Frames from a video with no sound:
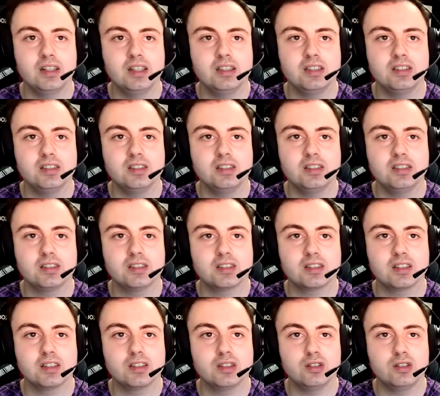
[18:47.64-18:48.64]
it
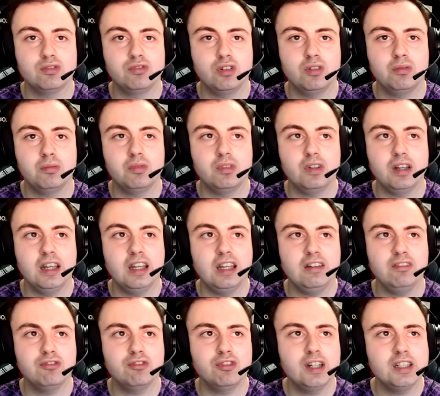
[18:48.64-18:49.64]

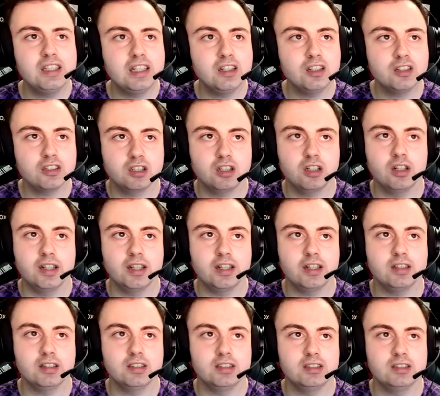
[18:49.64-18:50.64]
it really looks like
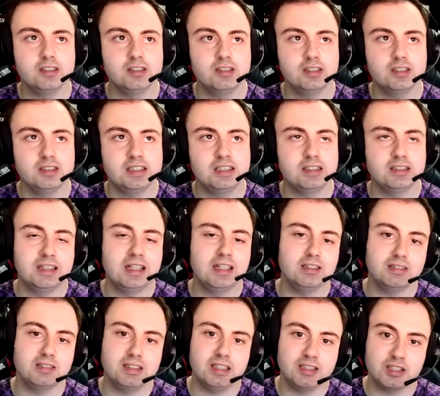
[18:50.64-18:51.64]

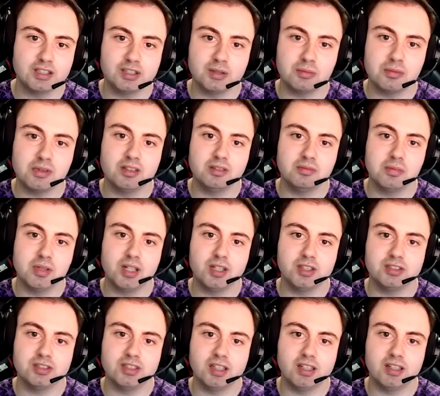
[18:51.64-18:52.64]
that Sasha's the one
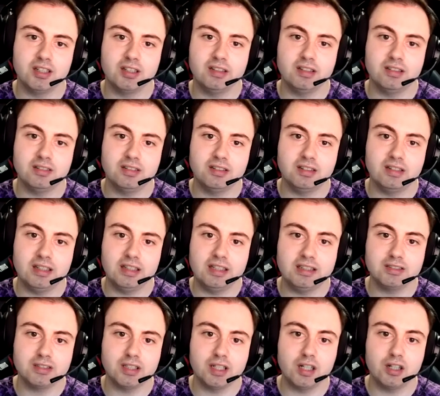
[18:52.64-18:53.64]
master
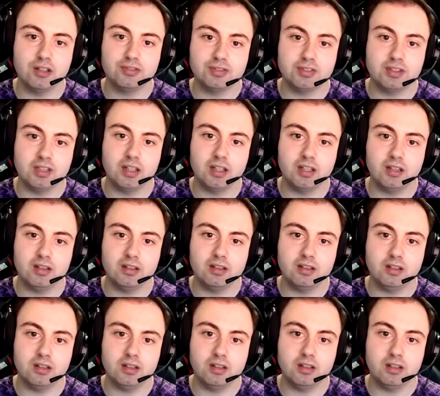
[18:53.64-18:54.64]
is after
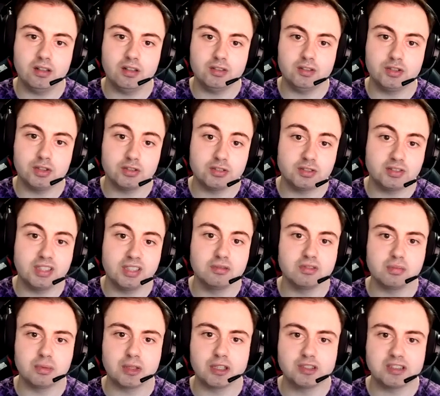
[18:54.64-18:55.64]
John
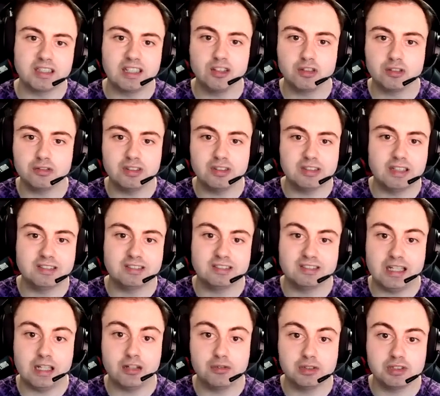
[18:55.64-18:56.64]
Sims because they're
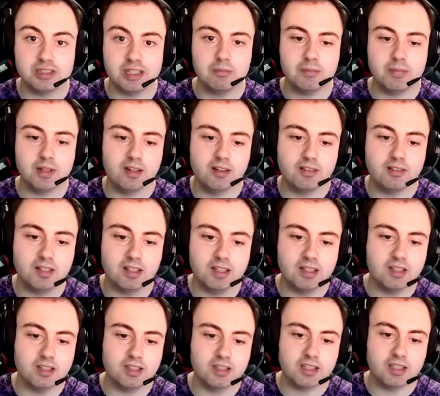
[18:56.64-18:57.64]
so similar,
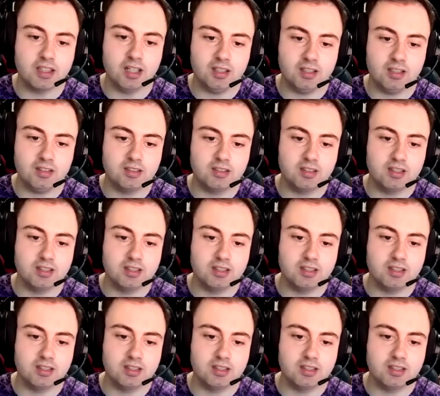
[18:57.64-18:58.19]
you know.